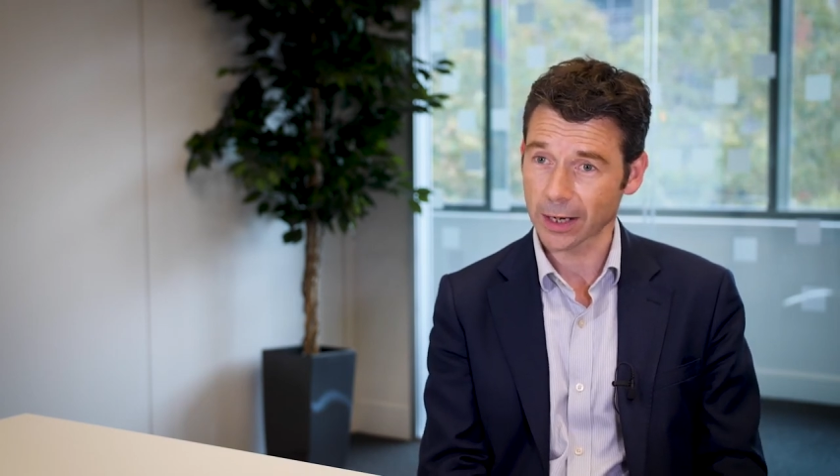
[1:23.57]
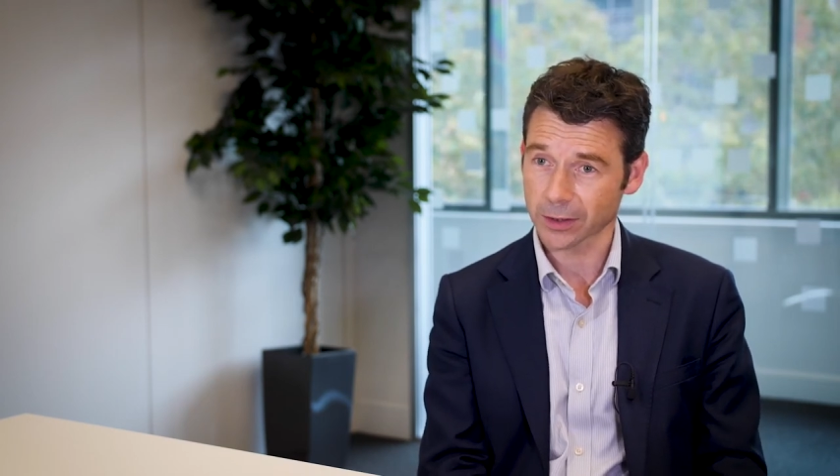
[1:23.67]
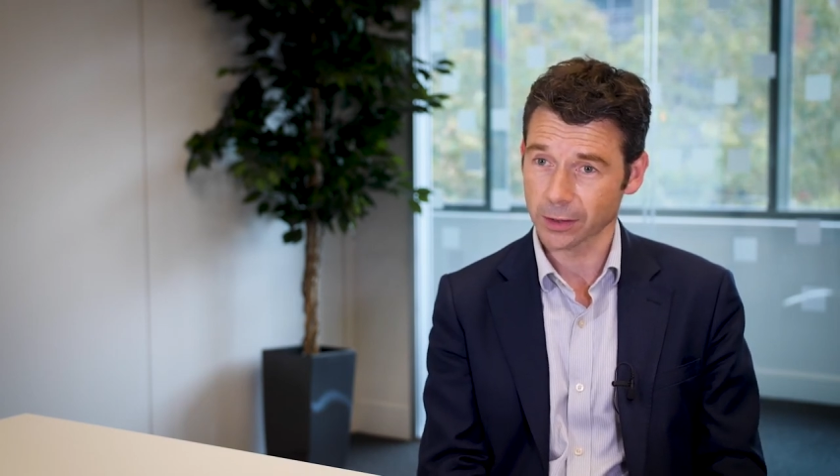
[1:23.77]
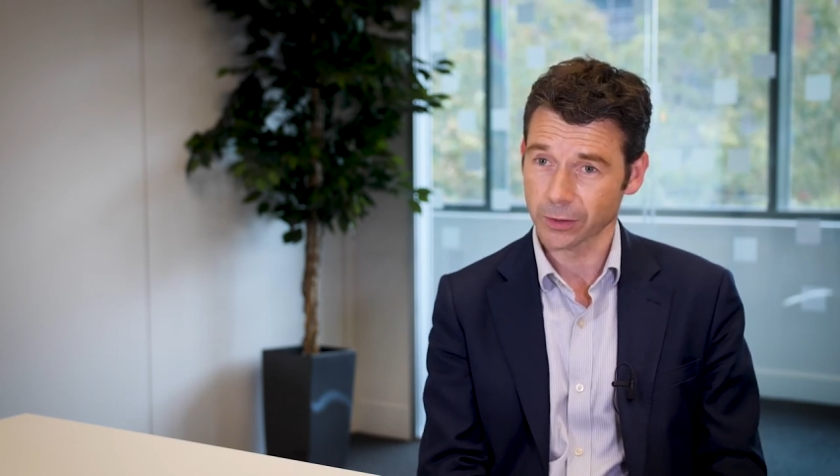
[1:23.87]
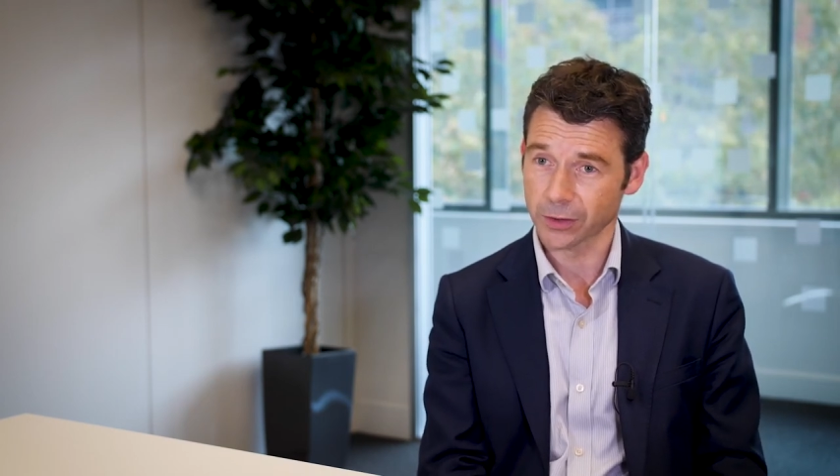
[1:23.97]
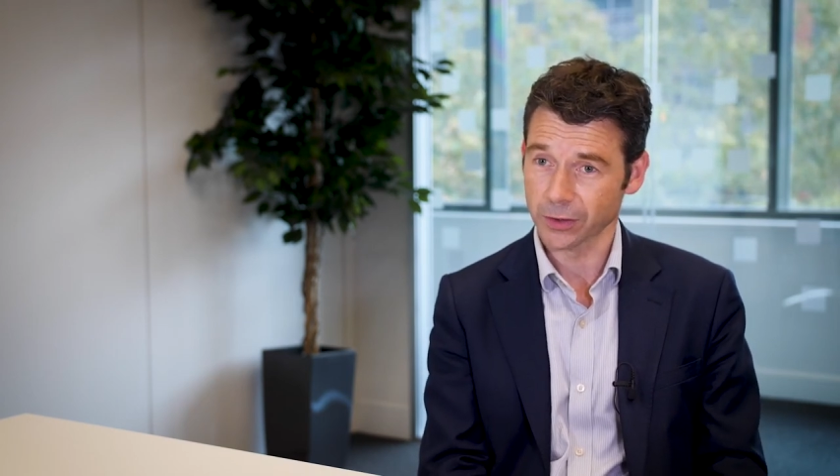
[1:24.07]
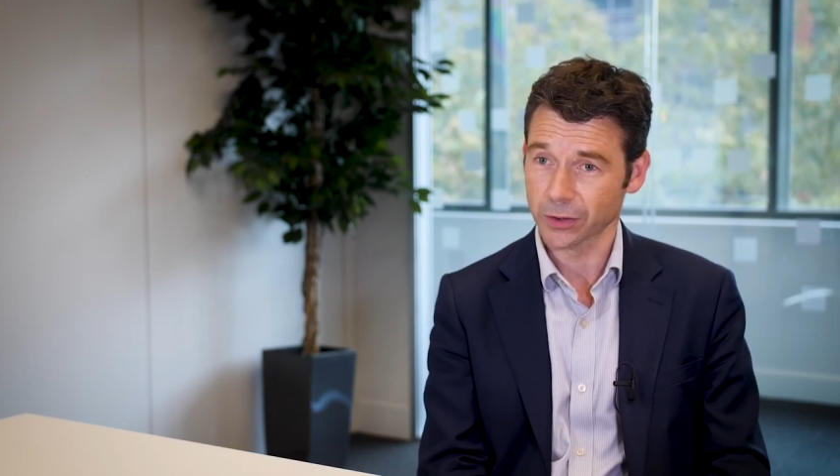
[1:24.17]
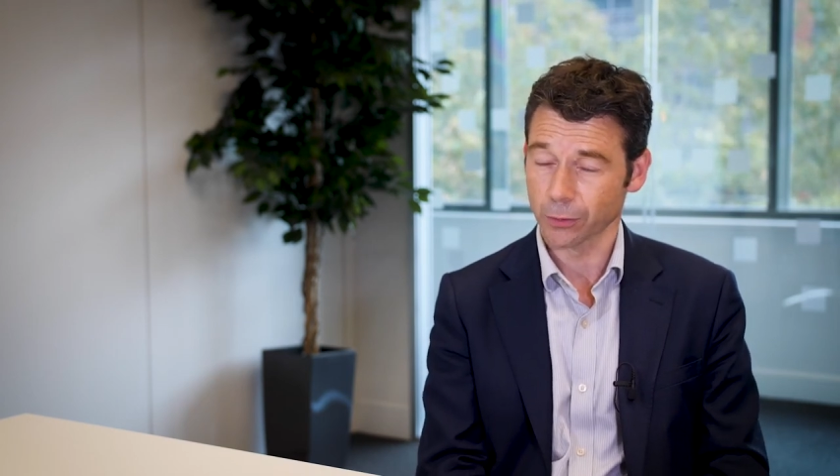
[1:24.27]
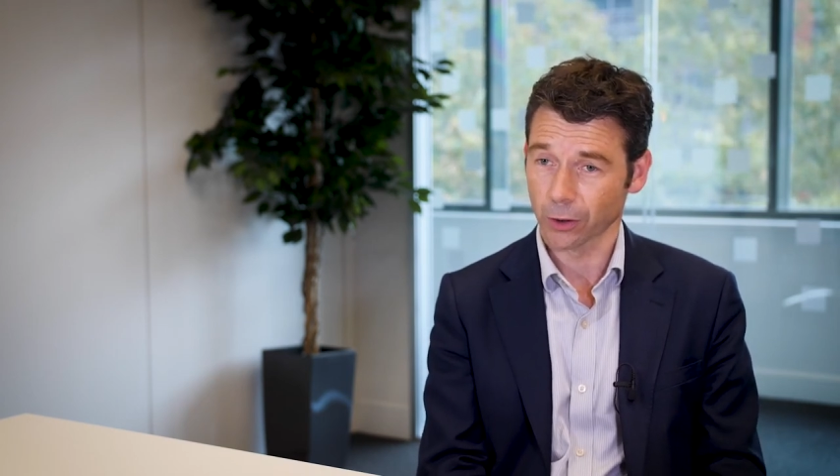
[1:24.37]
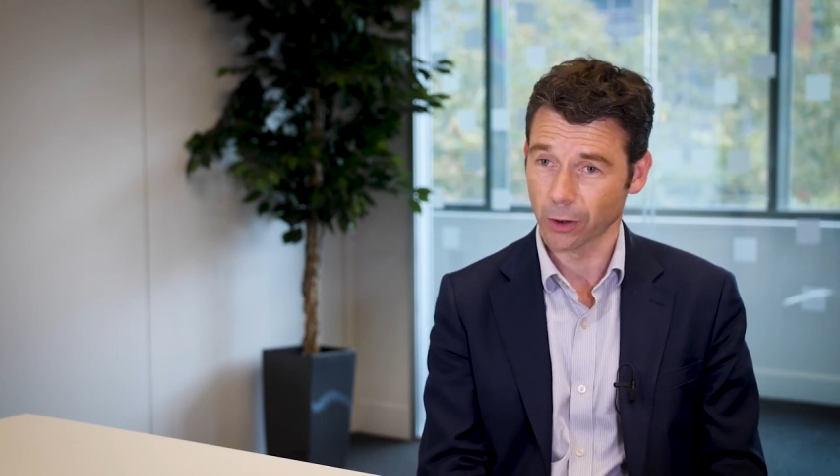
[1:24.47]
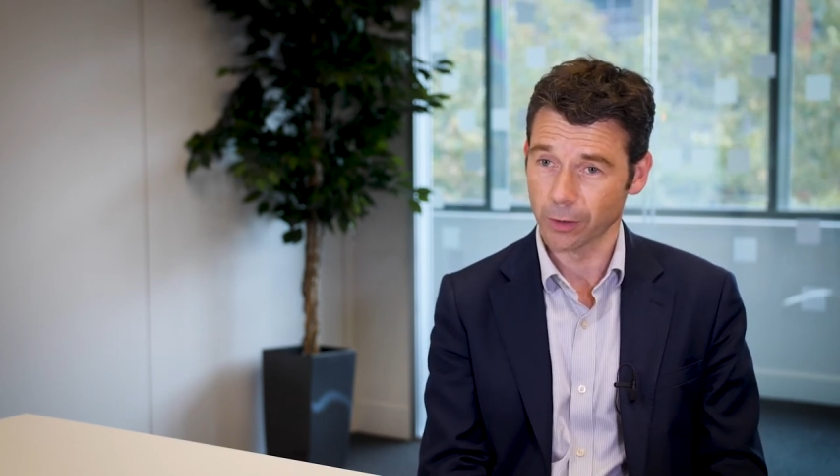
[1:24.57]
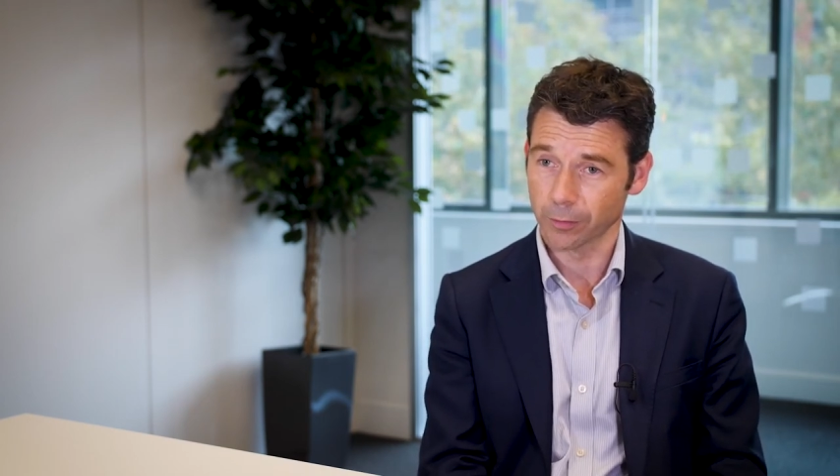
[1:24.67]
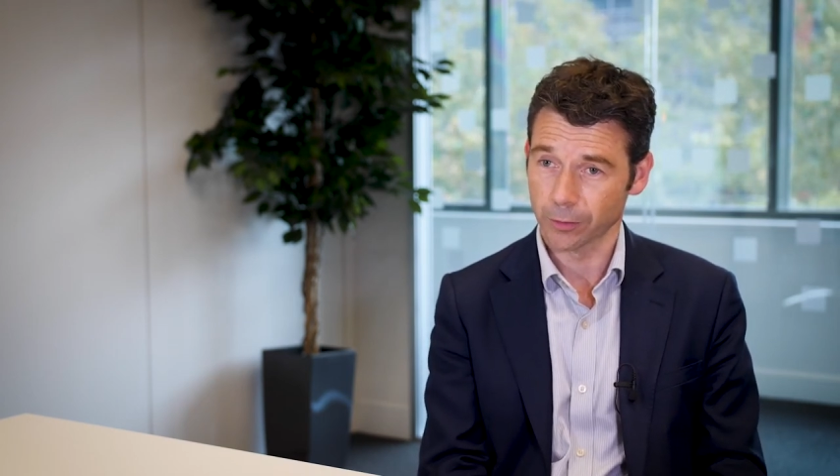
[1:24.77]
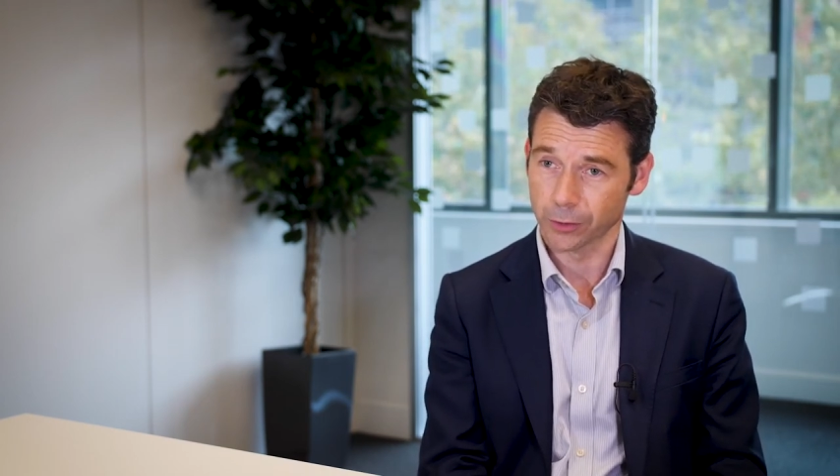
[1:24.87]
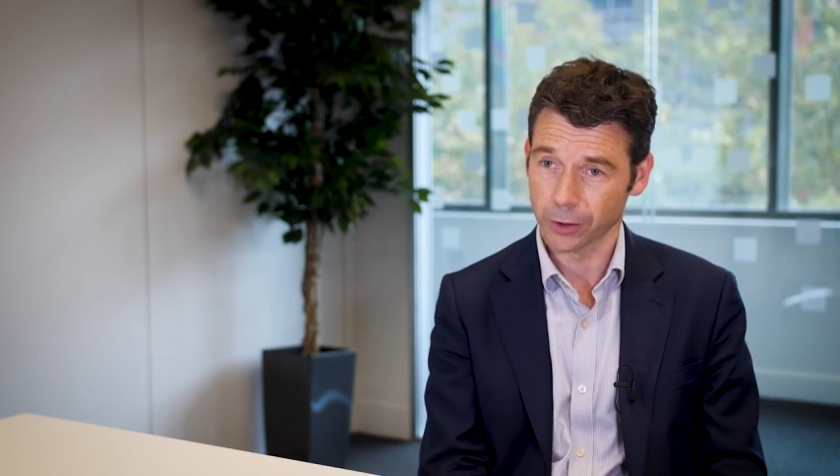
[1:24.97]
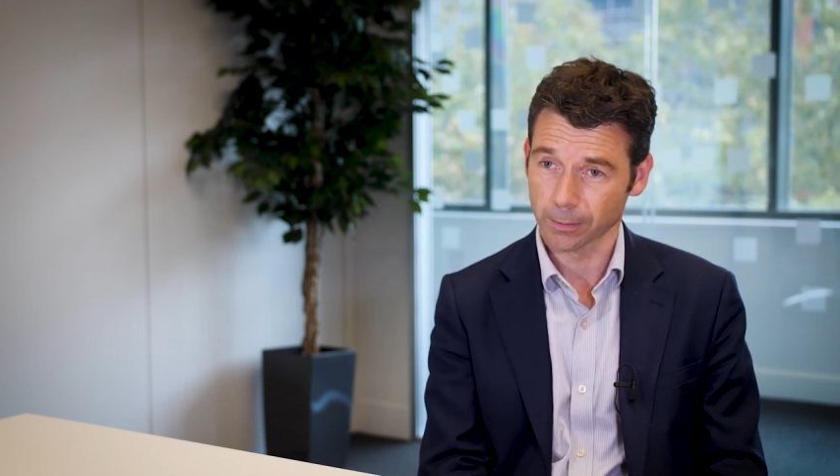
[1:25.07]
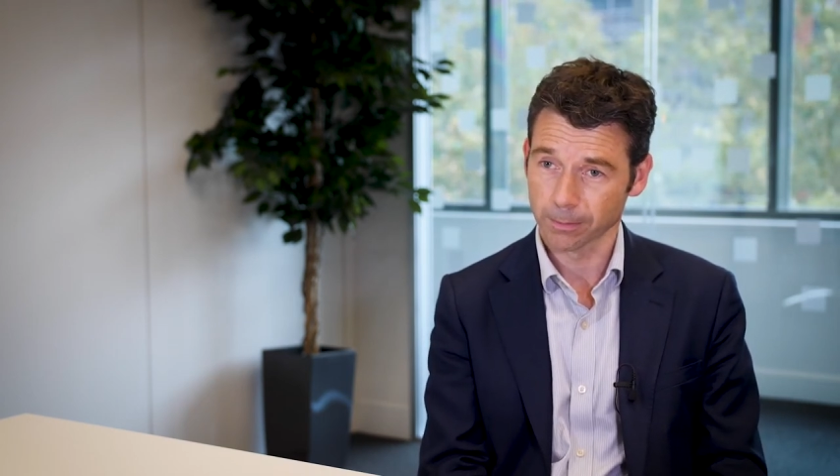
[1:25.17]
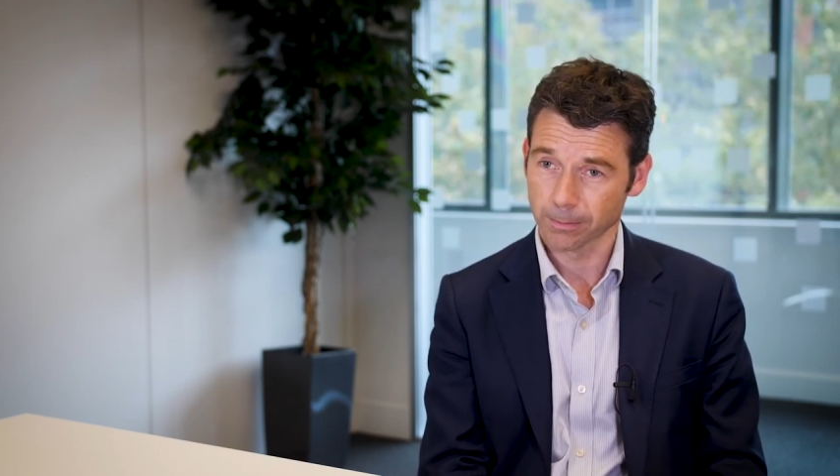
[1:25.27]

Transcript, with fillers: activities to occur in the future.